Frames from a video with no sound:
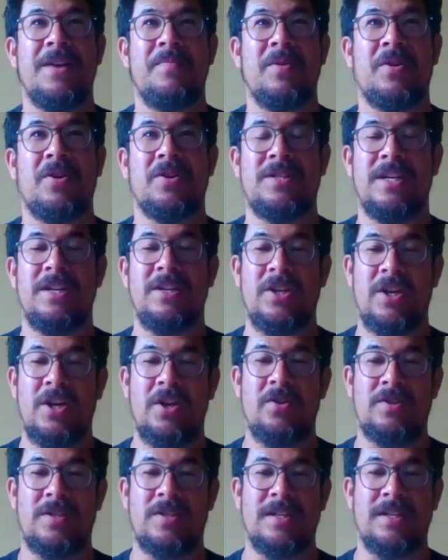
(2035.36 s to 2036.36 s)
because it
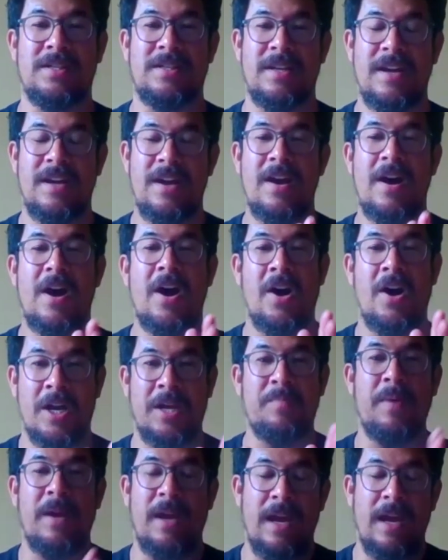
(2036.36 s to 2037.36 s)
uses
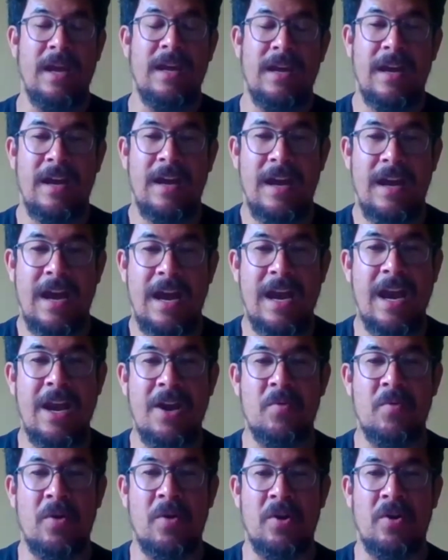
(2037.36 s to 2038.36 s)
IP, and
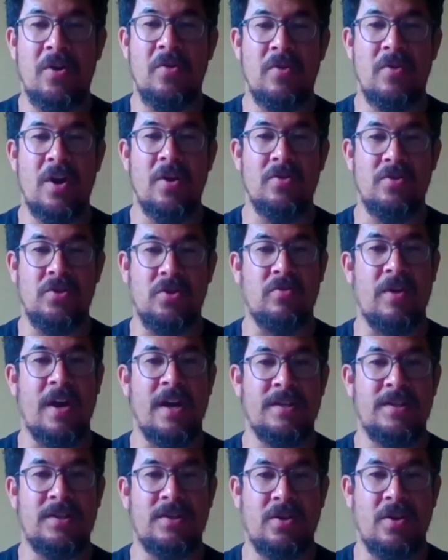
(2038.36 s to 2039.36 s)
anyone who knows
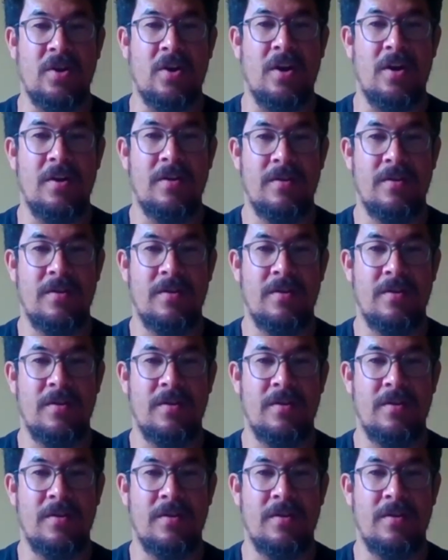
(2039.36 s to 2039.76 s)
Great Scott,